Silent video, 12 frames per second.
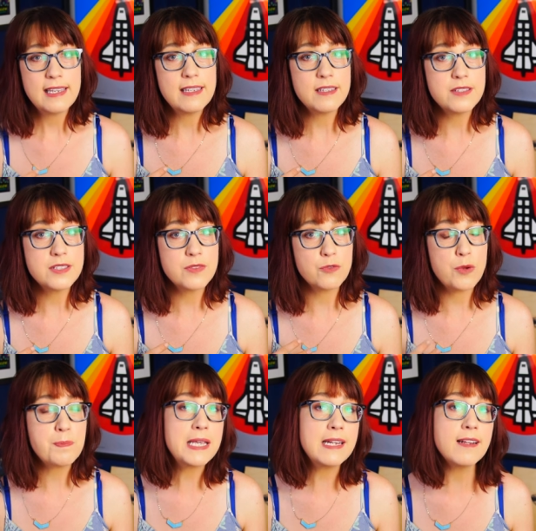is
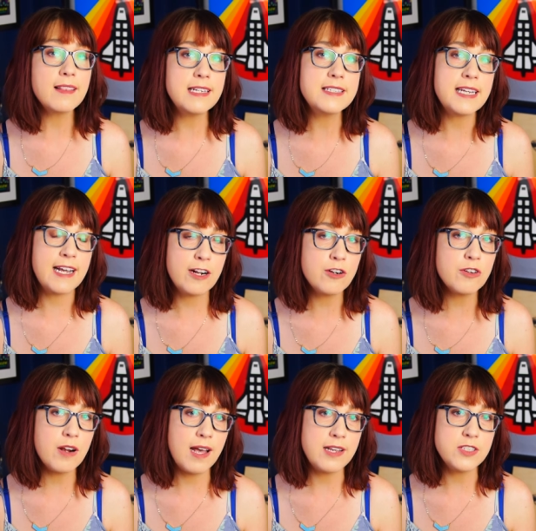repeatedly
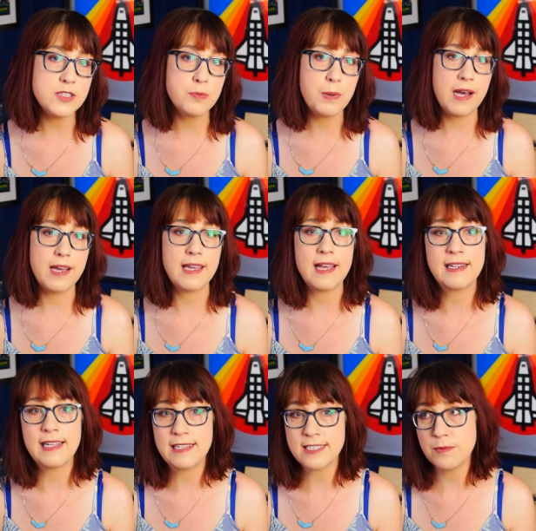terrorized by an
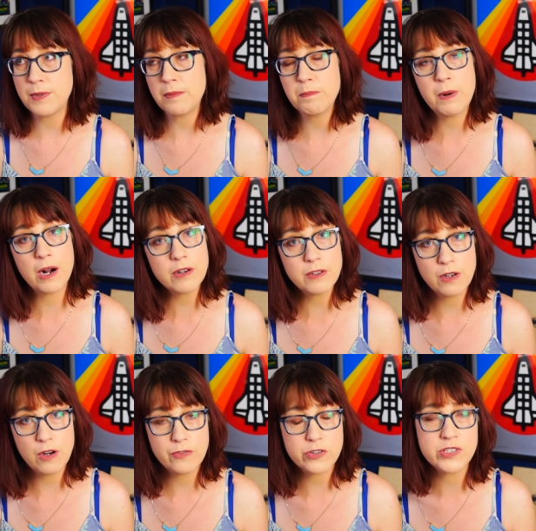intimate
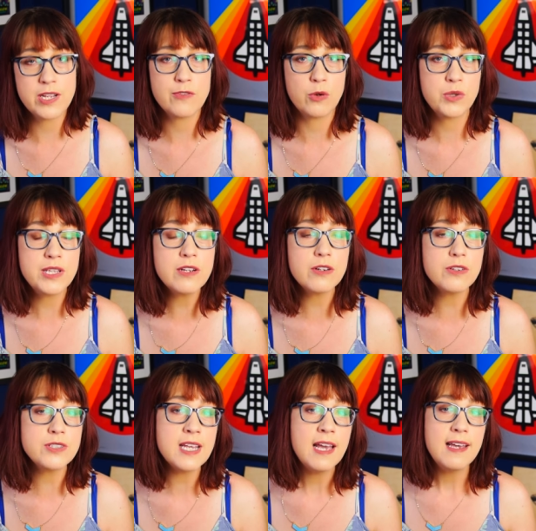partner over several
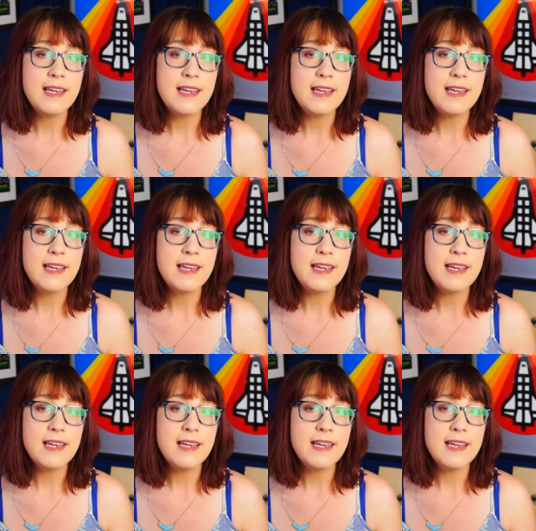years,